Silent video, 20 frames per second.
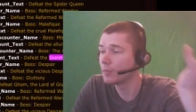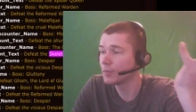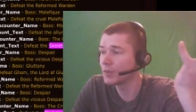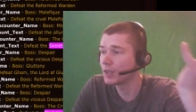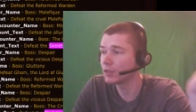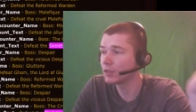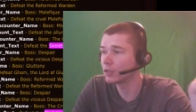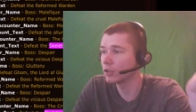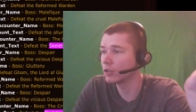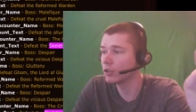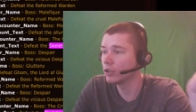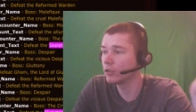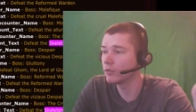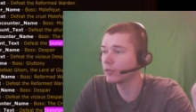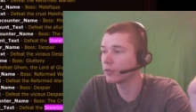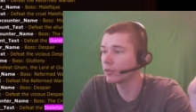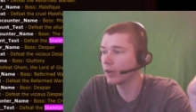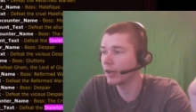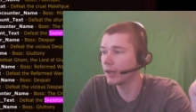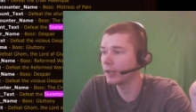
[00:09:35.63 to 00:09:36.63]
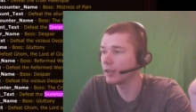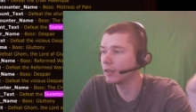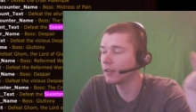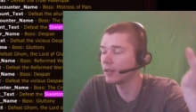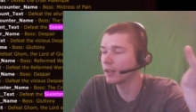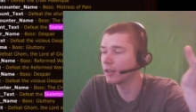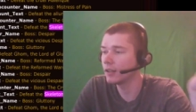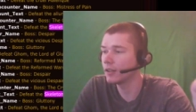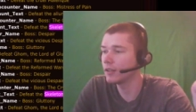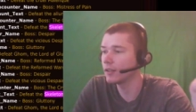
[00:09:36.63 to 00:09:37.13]
there's a good variety. And
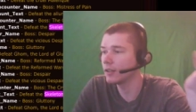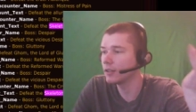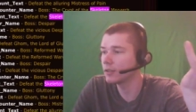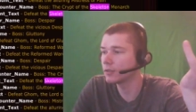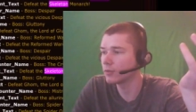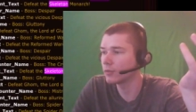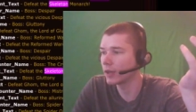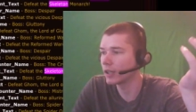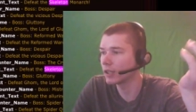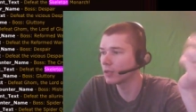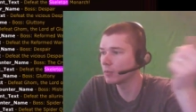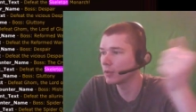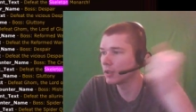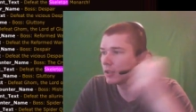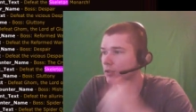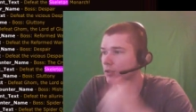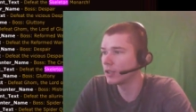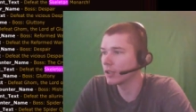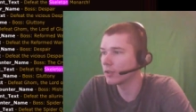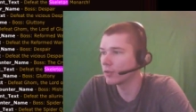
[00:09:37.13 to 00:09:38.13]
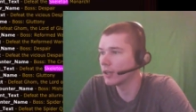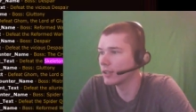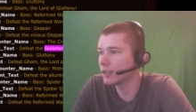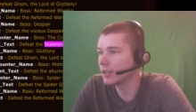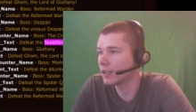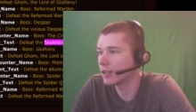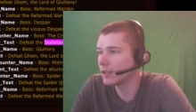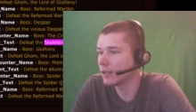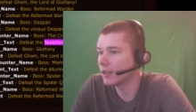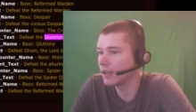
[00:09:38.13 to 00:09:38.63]
again, these randomly generate
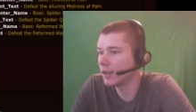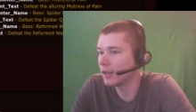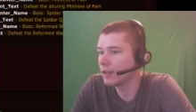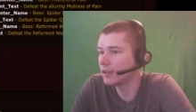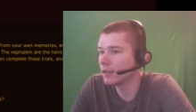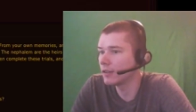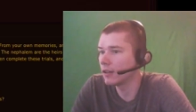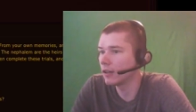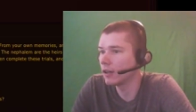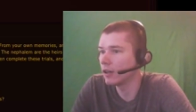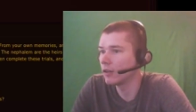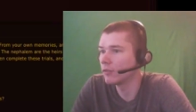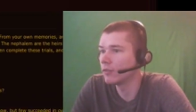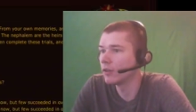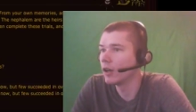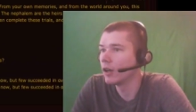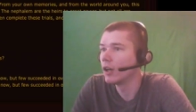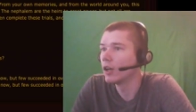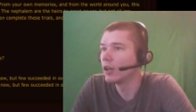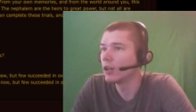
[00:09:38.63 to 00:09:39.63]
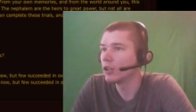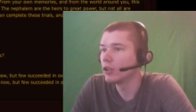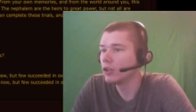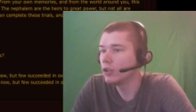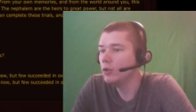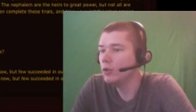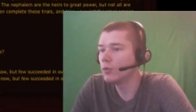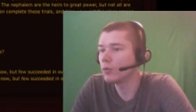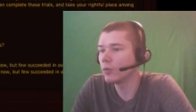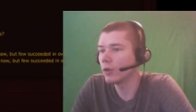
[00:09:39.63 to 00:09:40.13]
at the end of
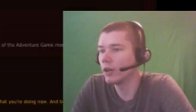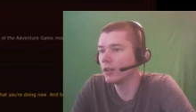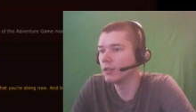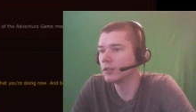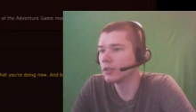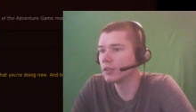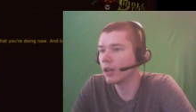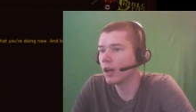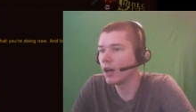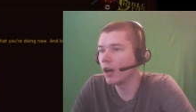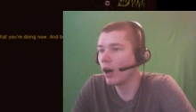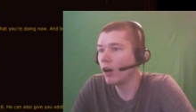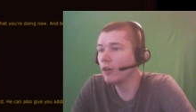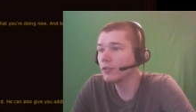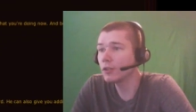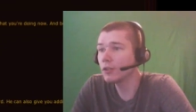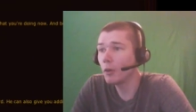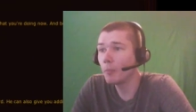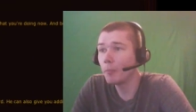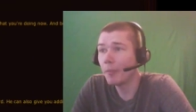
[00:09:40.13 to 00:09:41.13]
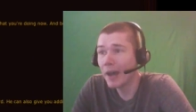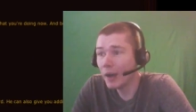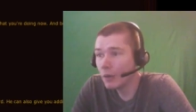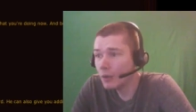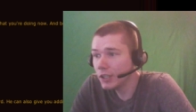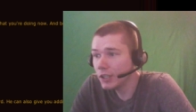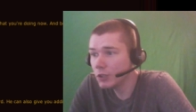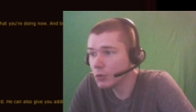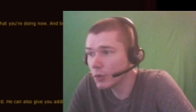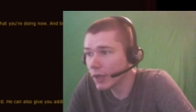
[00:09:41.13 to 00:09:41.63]
loot runs. Uh, also,
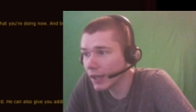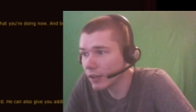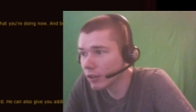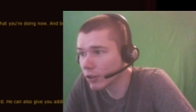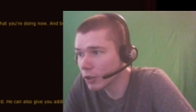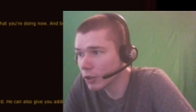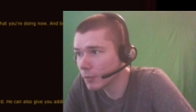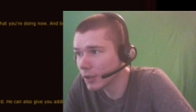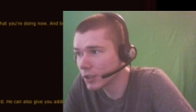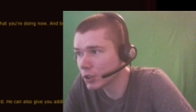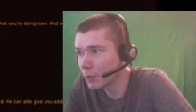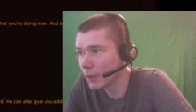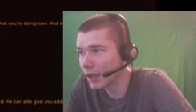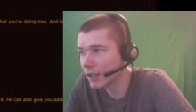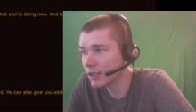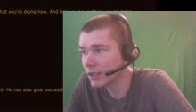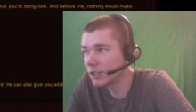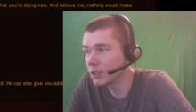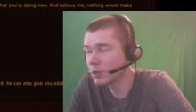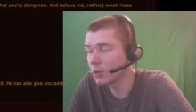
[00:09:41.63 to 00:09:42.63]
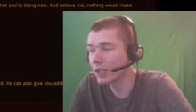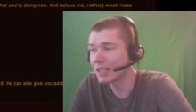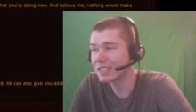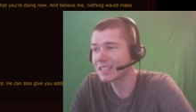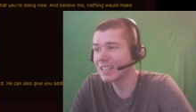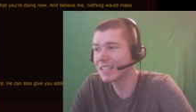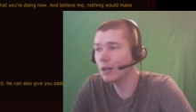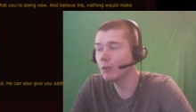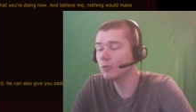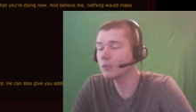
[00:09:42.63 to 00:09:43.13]
bounties, we hadn't heard much about these. What it
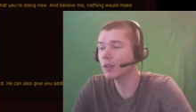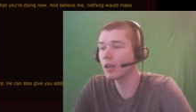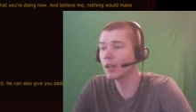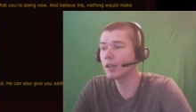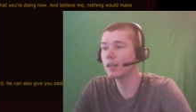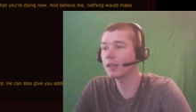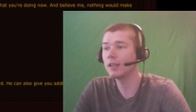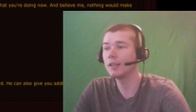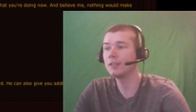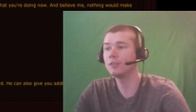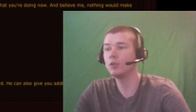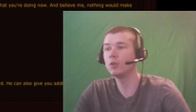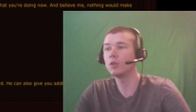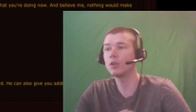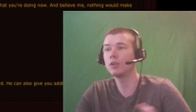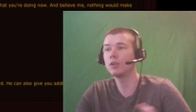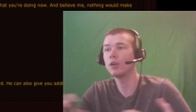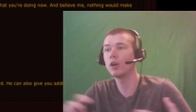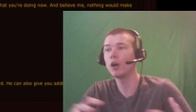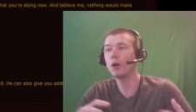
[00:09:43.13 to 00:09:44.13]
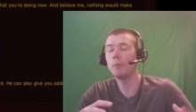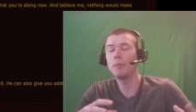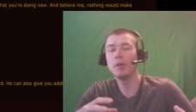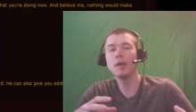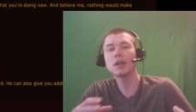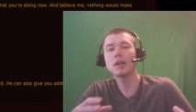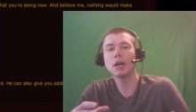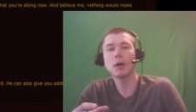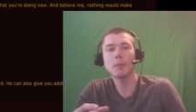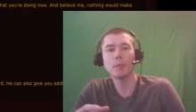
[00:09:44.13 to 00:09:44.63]
sounds like is you can go
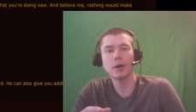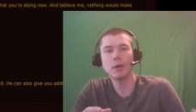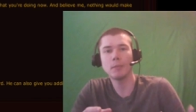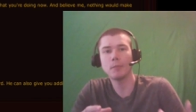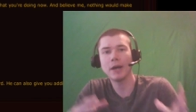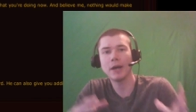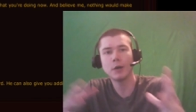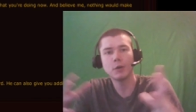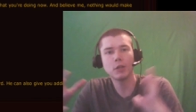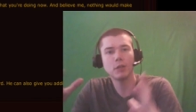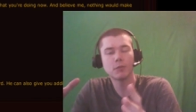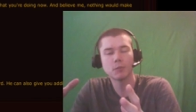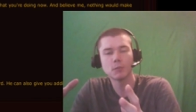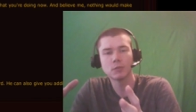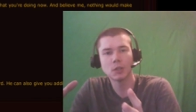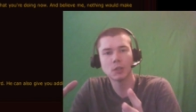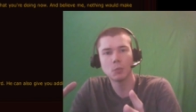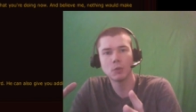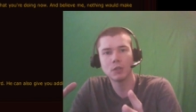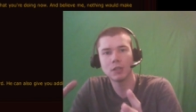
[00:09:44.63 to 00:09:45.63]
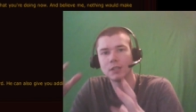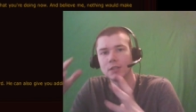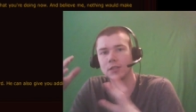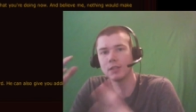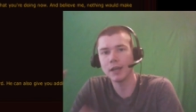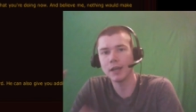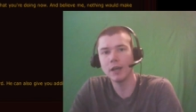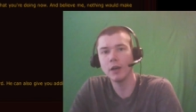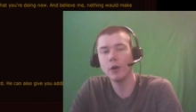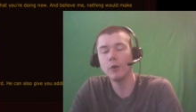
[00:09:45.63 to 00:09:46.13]
pick up a bounty from someone in
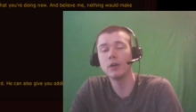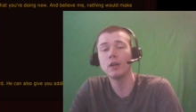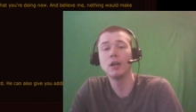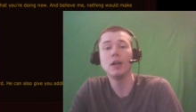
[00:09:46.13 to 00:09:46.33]
town,